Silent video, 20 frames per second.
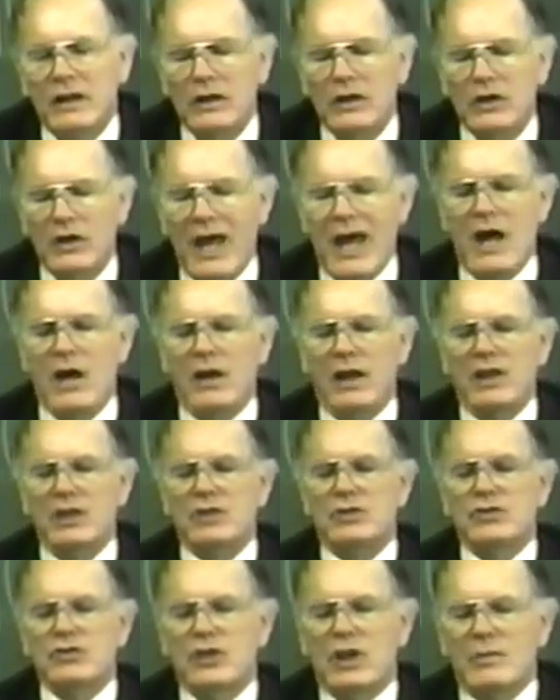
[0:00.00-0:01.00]
Now, ladies
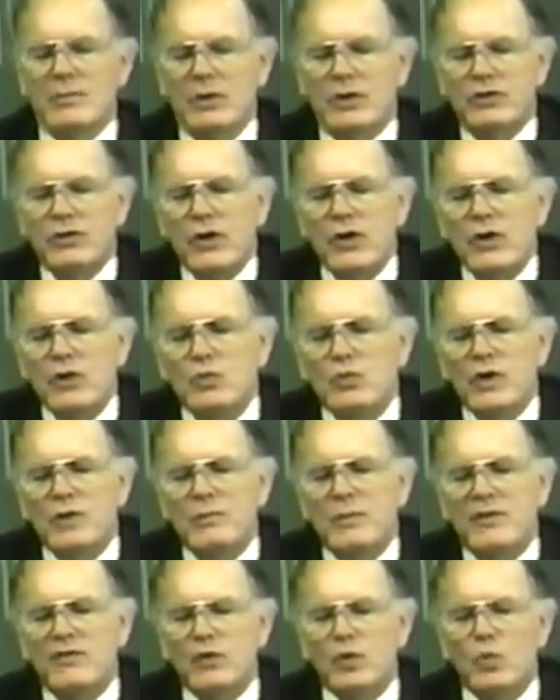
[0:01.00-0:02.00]
and gentlemen, turn with me,
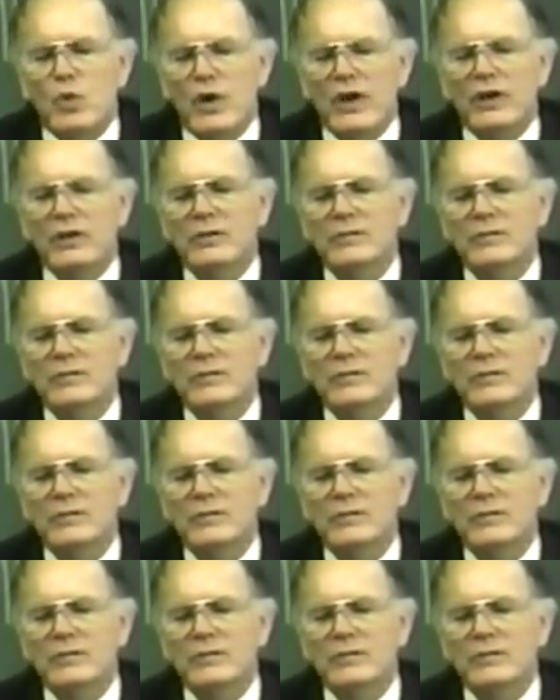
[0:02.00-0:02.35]
if you will,